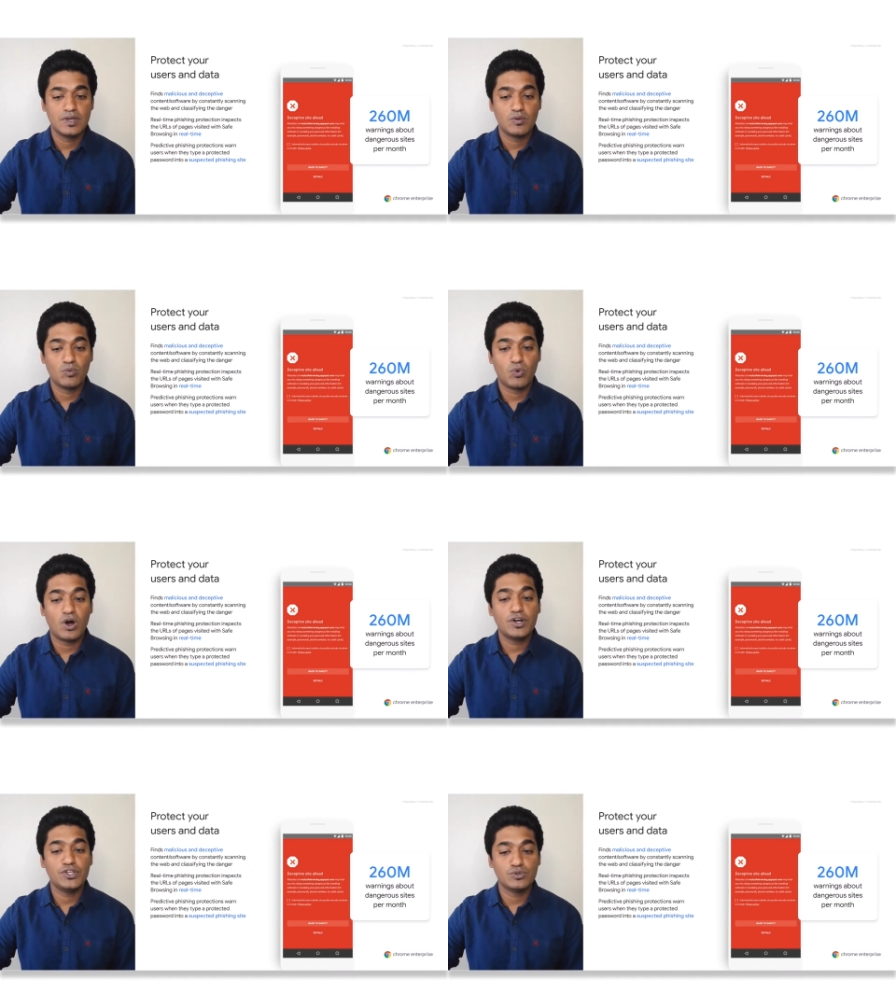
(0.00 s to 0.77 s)

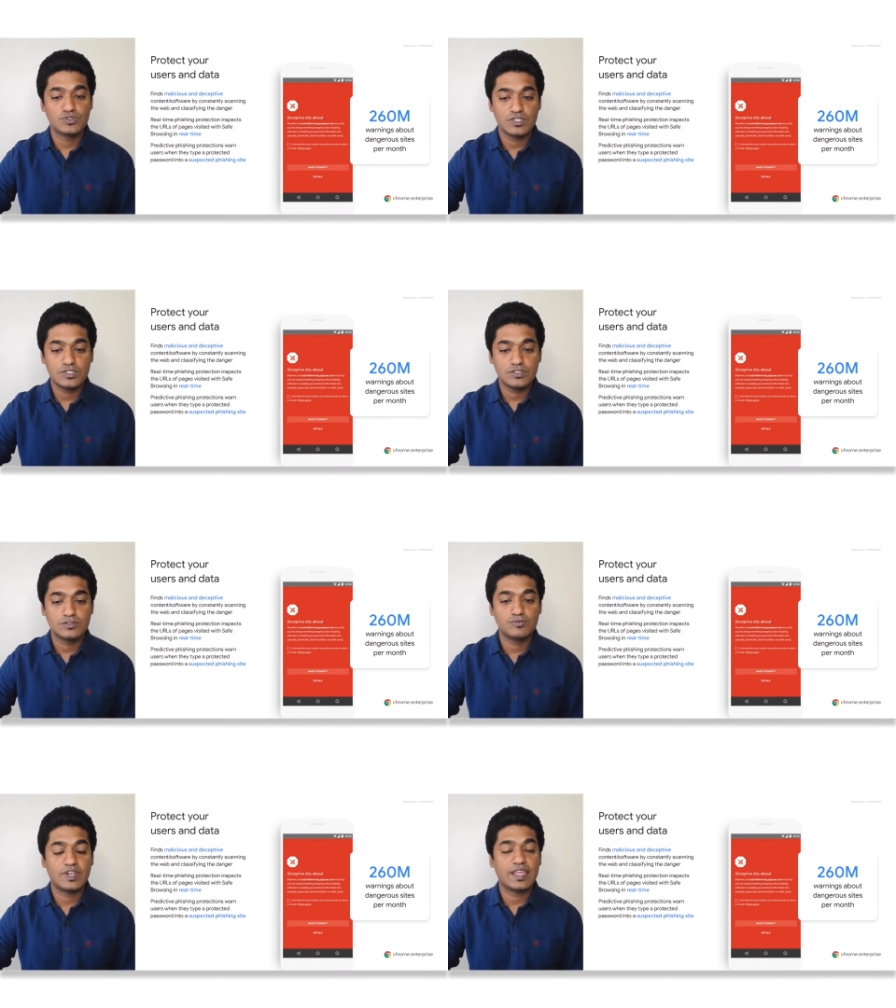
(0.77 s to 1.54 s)
warn users
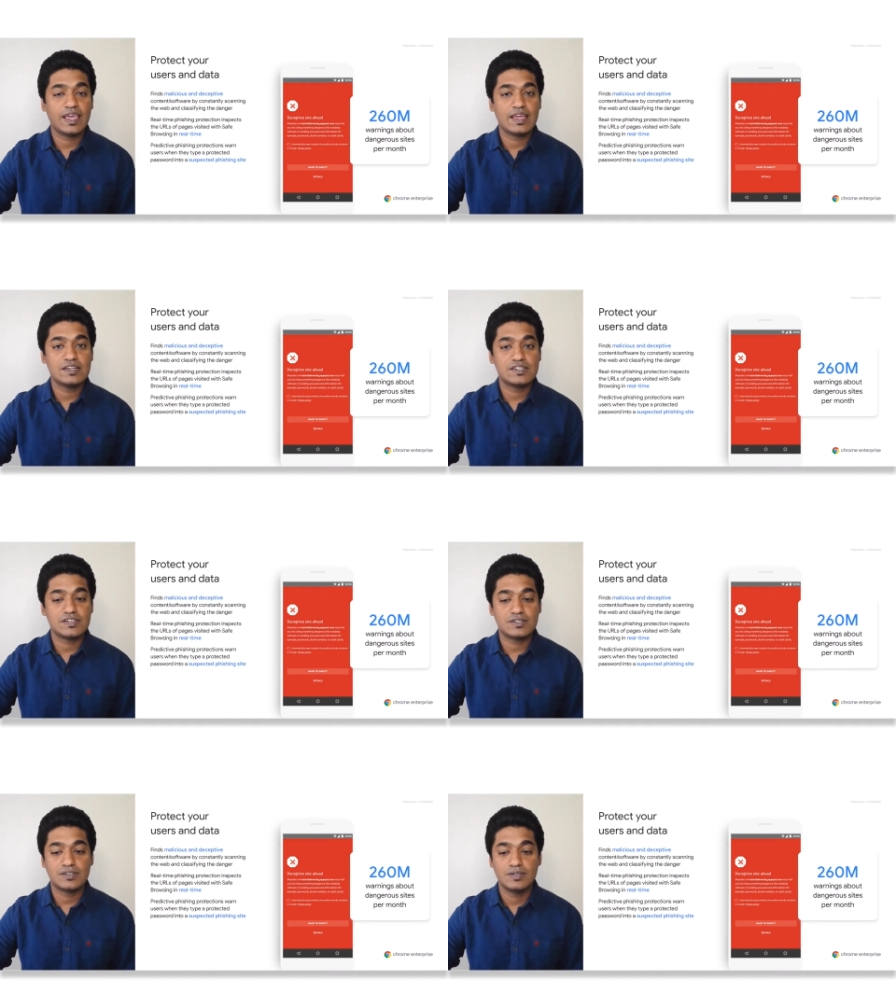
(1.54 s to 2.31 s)
when they
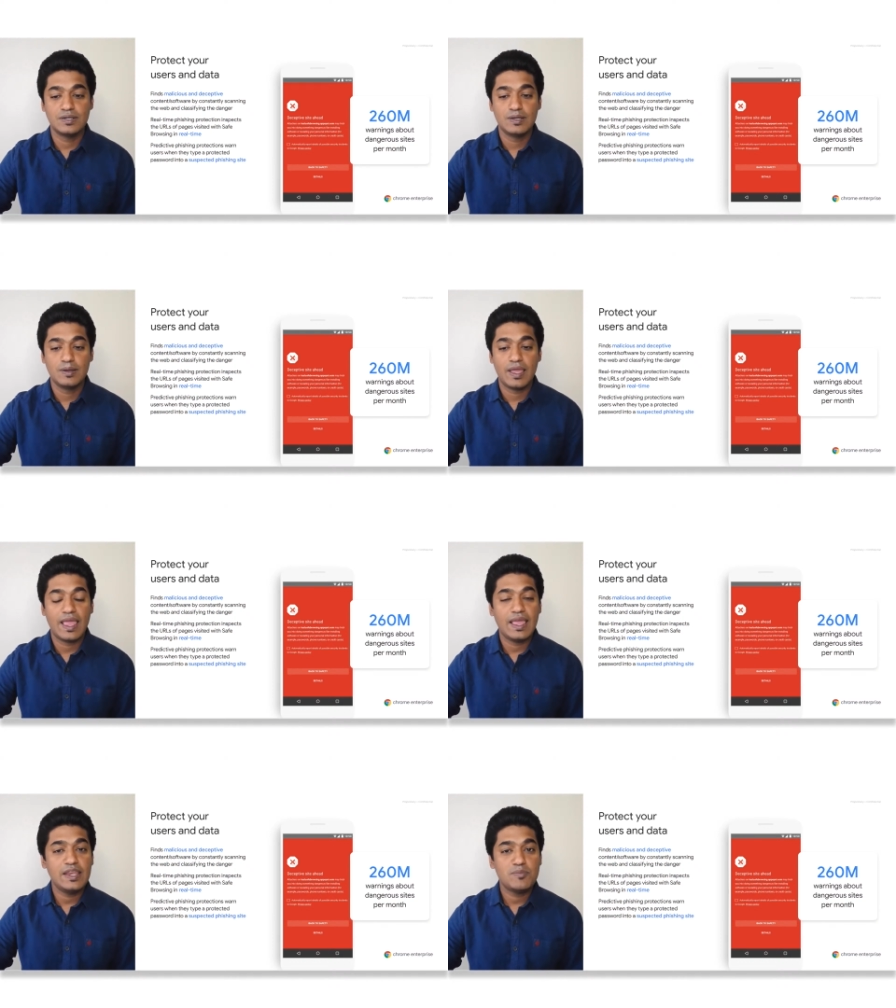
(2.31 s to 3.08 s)
enter
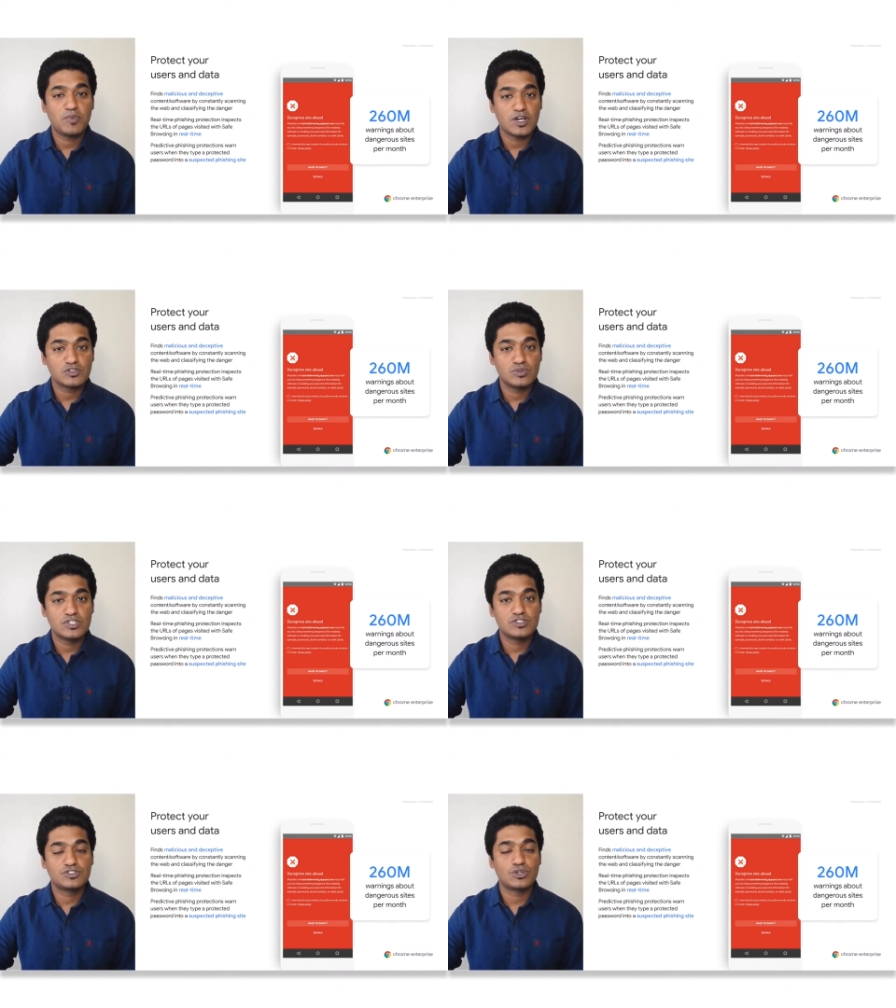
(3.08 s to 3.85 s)
any password
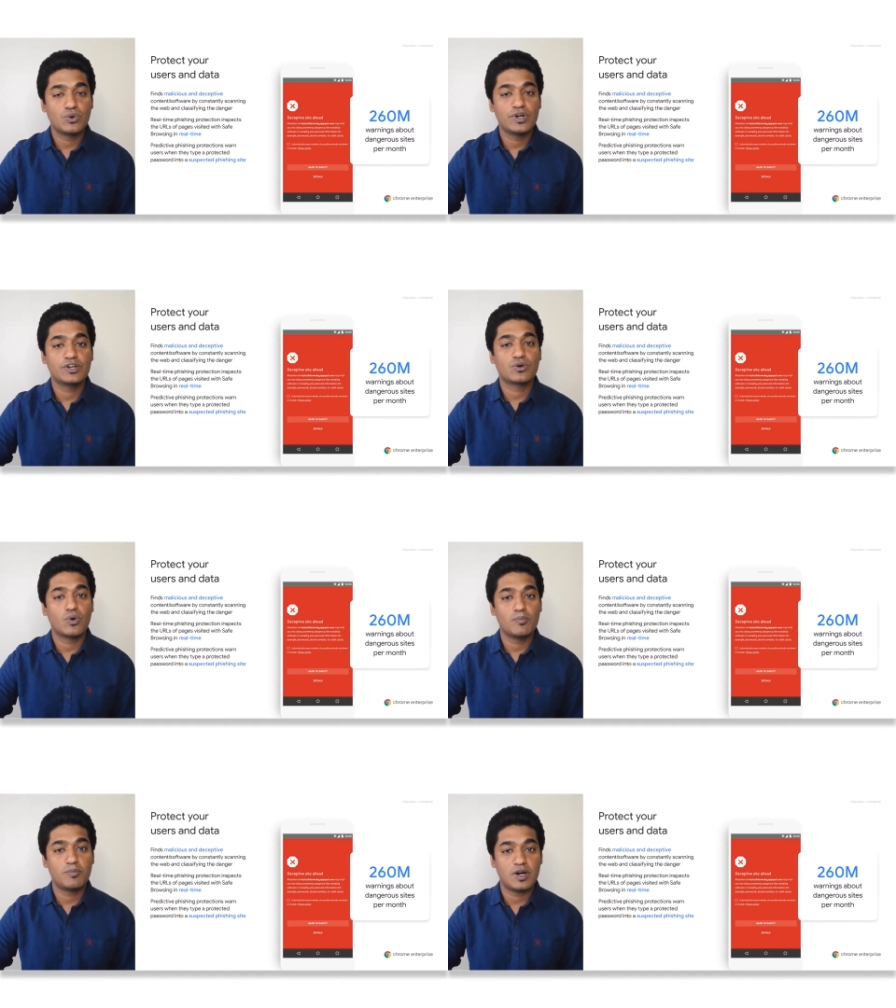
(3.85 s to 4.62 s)
stored in
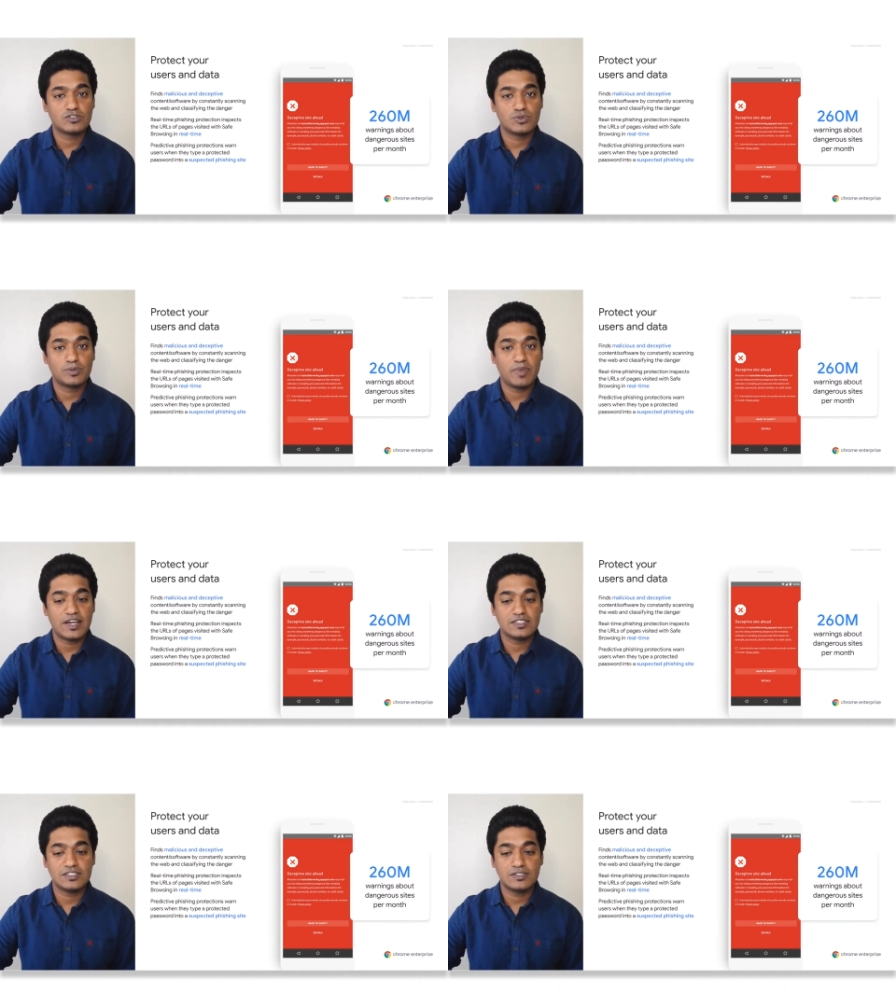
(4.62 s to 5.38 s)
Chrome Password
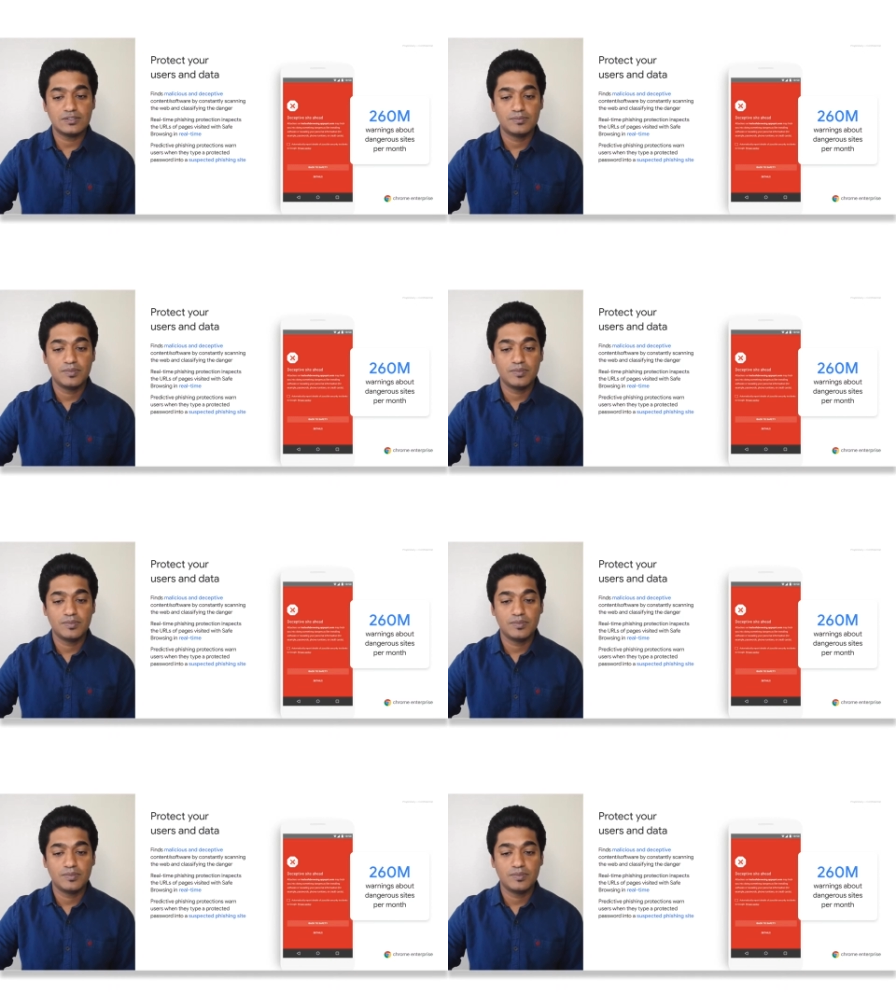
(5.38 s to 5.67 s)
Manager